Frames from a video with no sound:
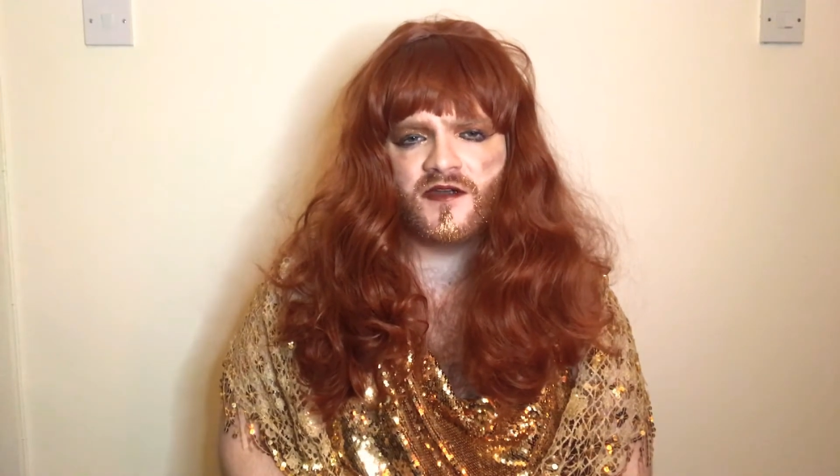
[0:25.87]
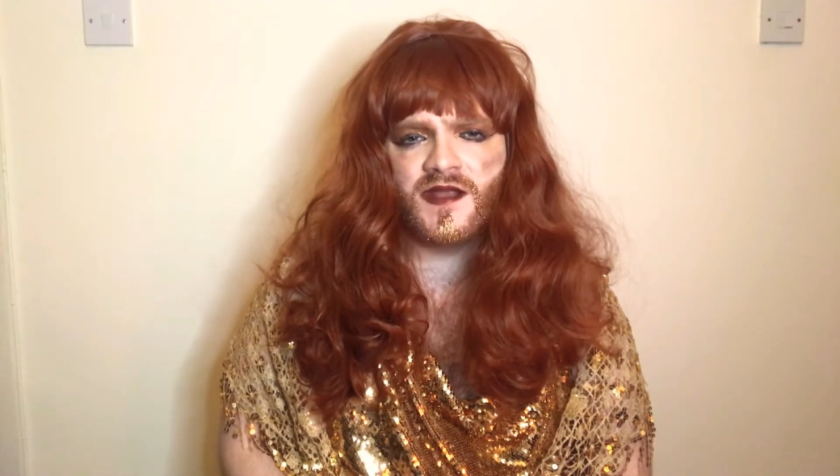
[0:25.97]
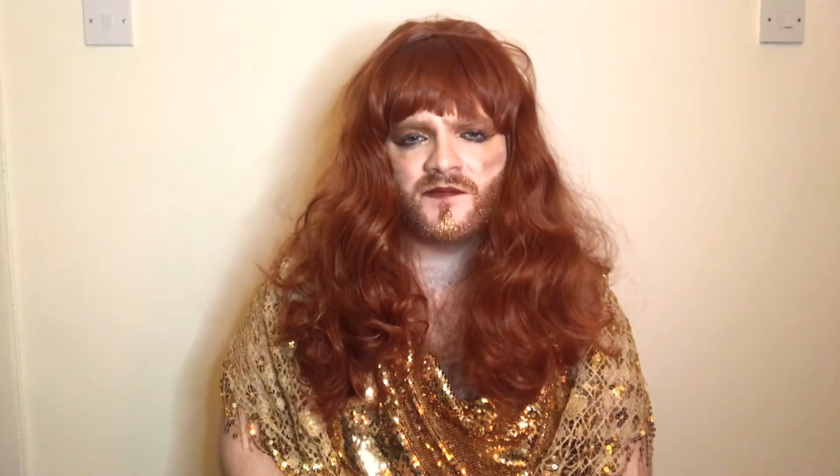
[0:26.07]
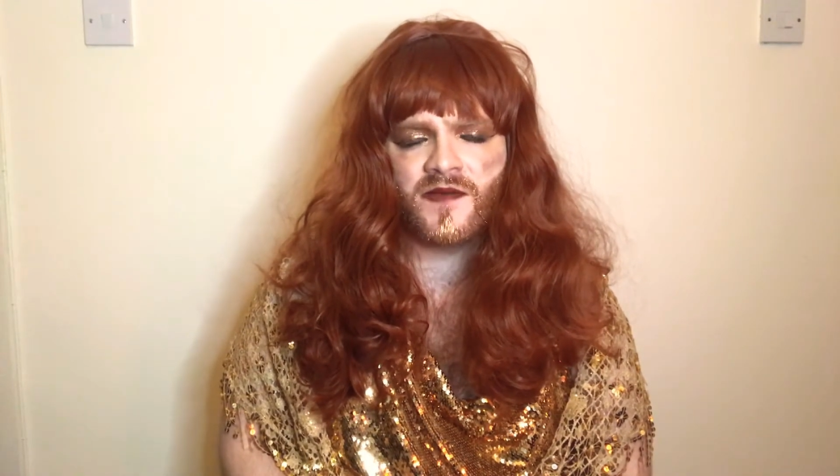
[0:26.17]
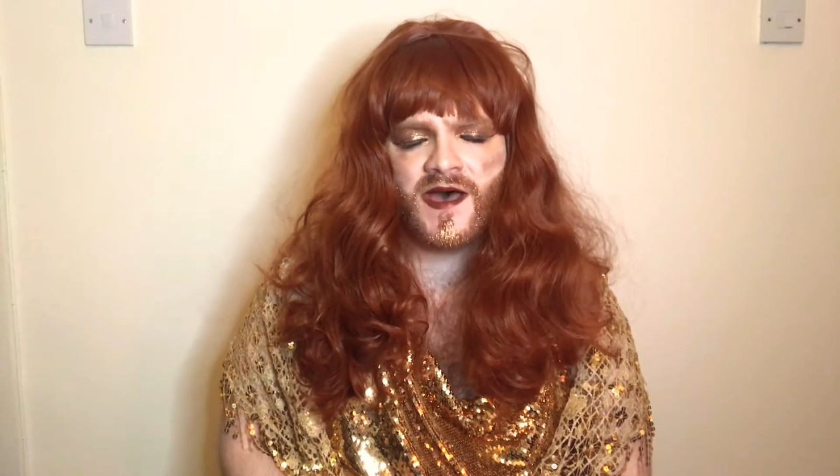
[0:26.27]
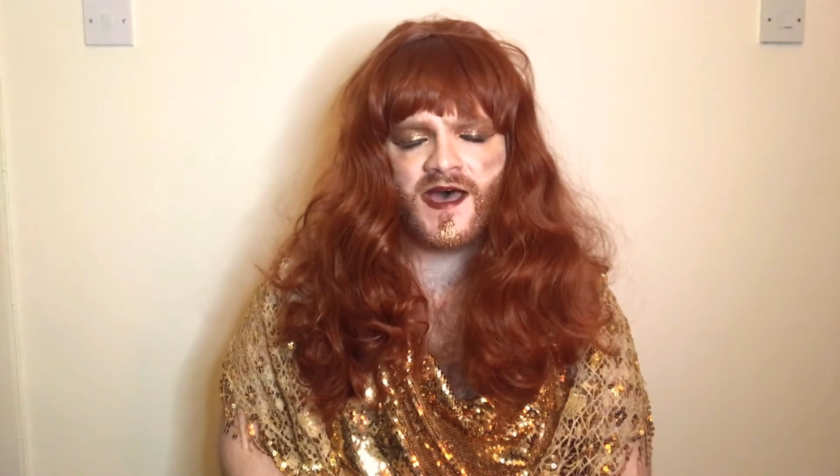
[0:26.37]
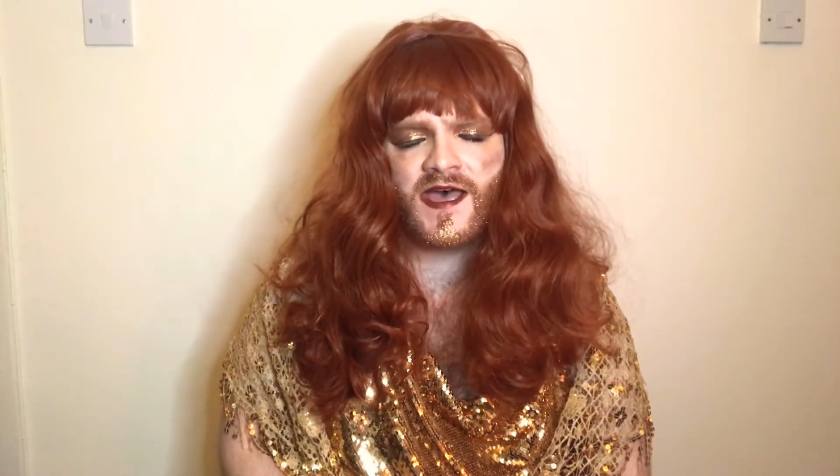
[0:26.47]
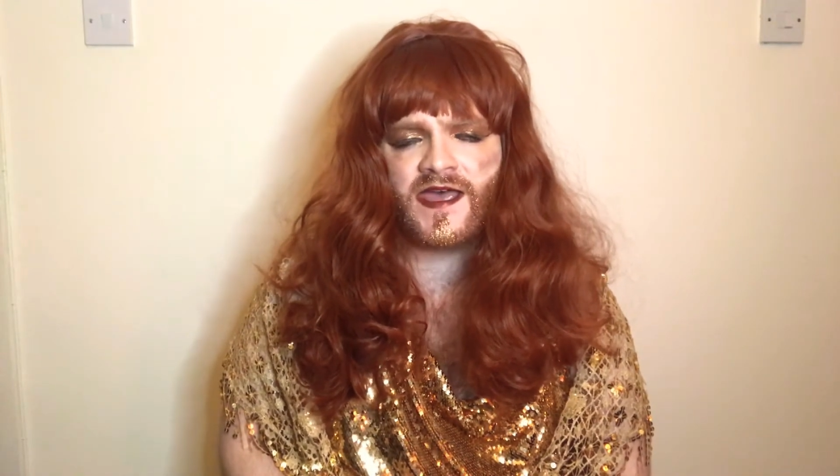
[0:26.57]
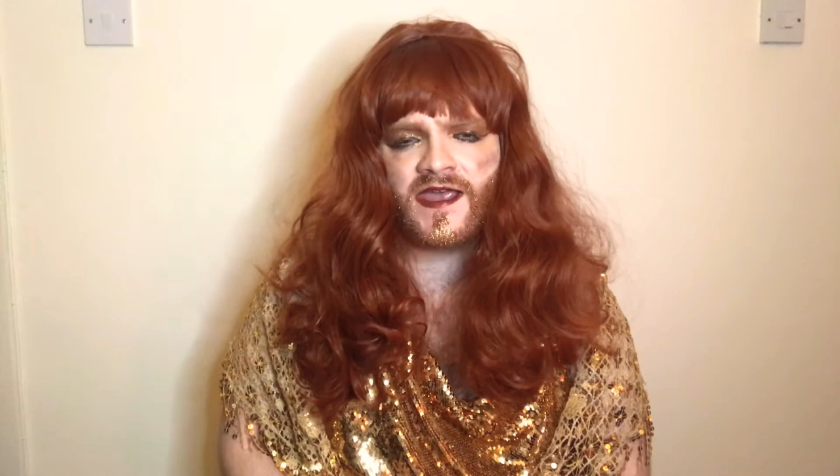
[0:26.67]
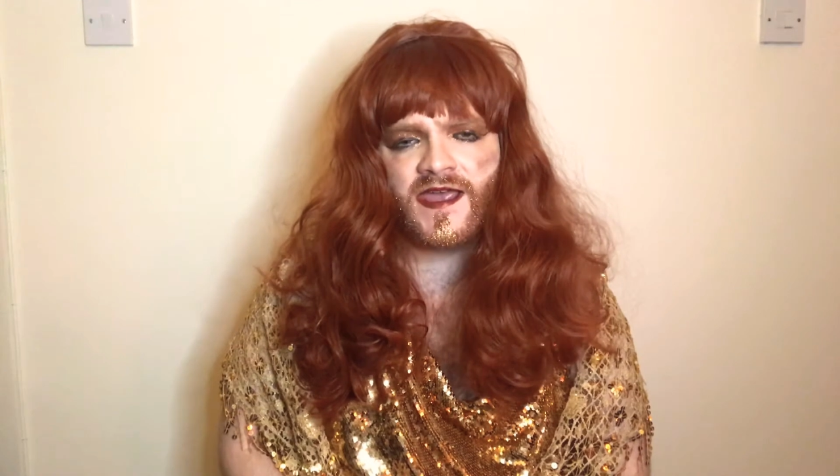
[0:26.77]
in
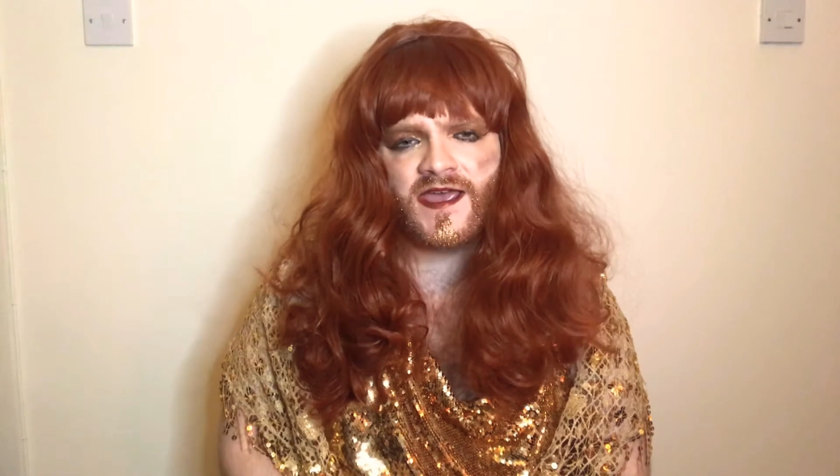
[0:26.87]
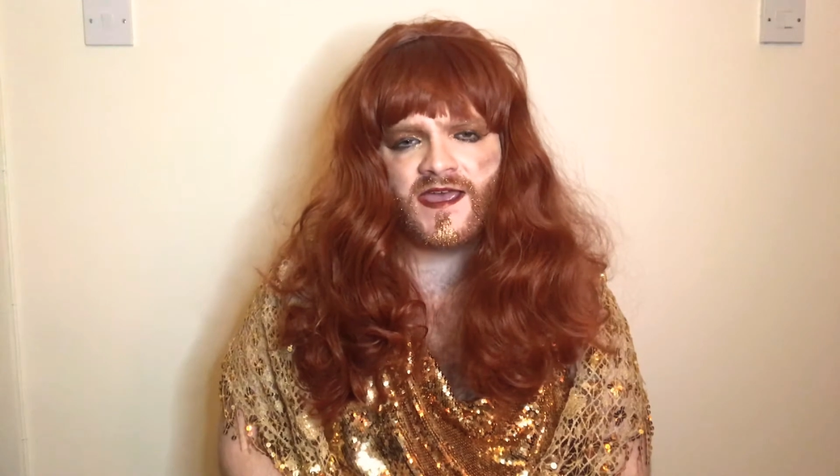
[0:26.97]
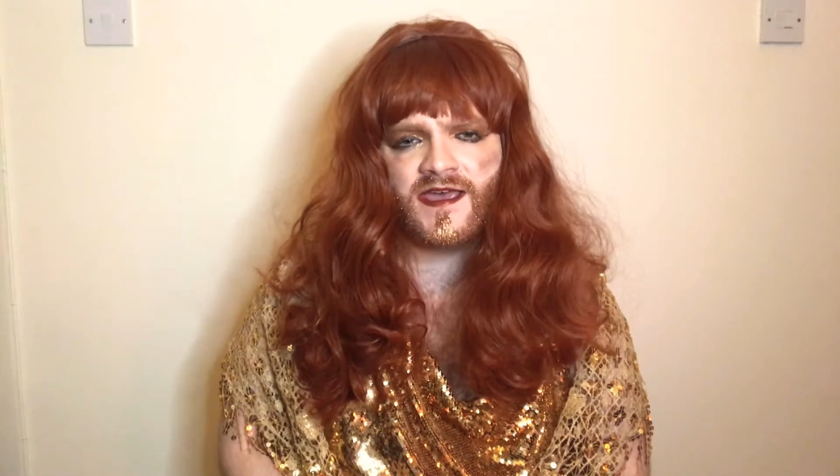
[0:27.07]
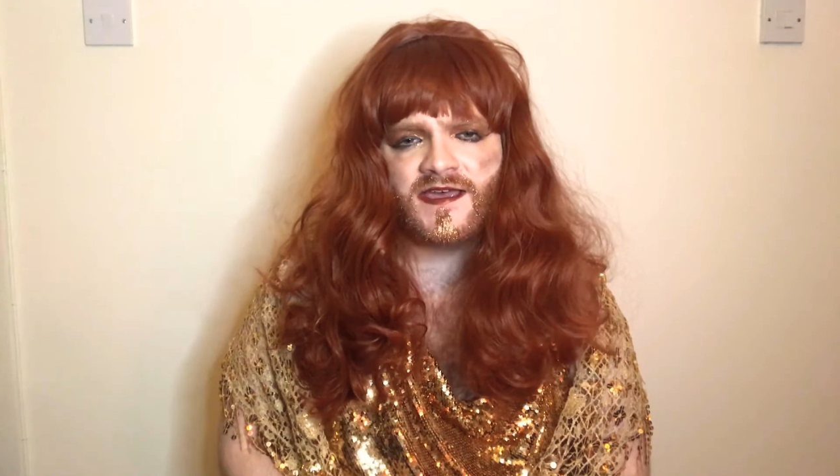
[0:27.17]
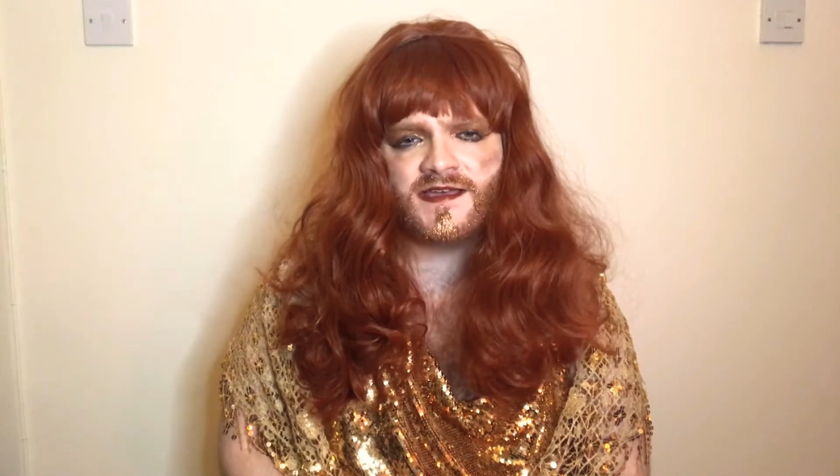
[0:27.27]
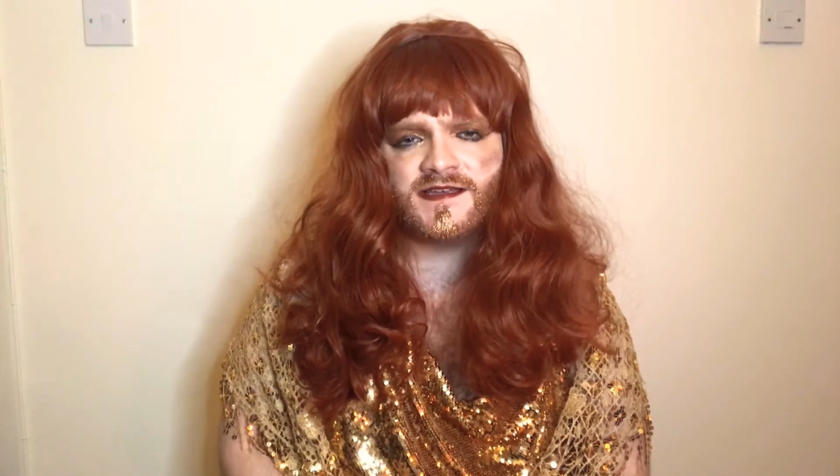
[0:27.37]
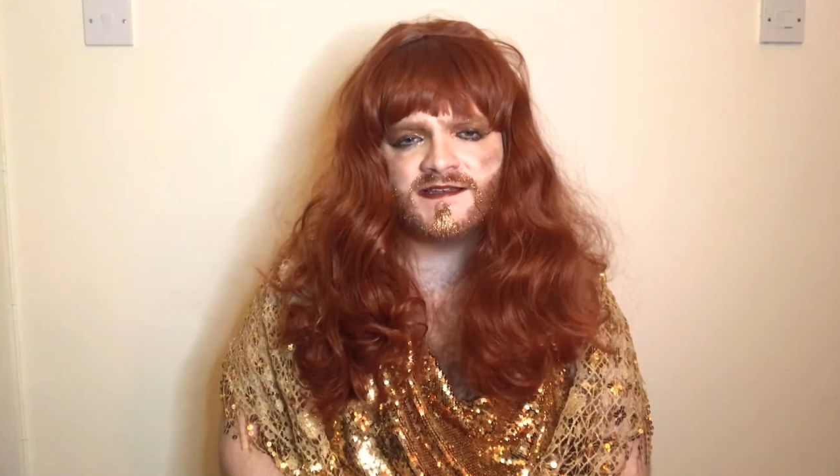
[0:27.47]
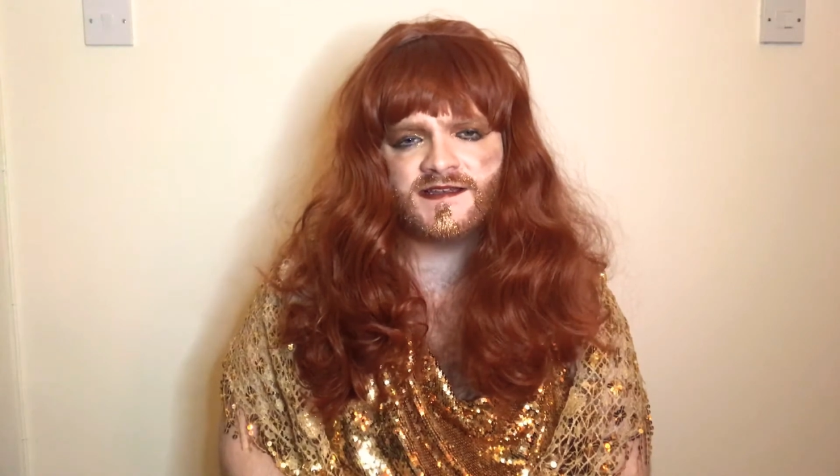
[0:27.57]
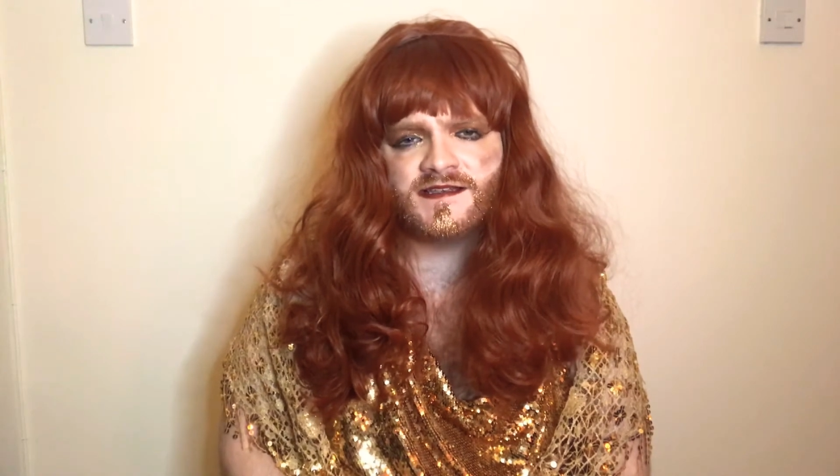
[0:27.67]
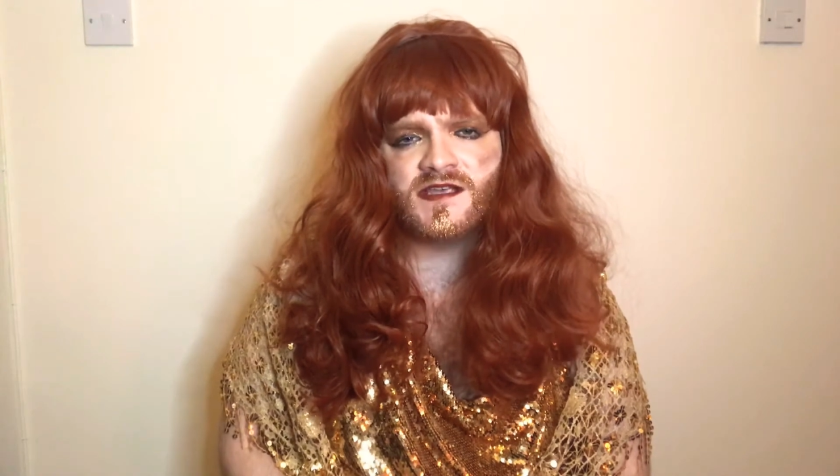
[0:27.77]
my
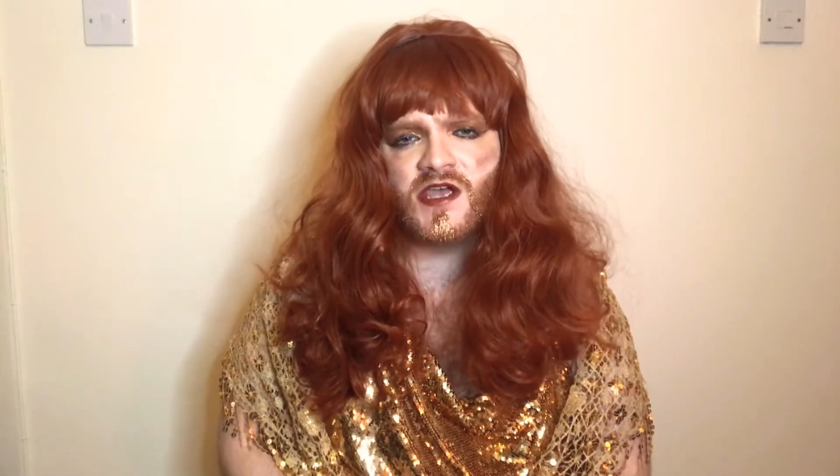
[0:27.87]
head.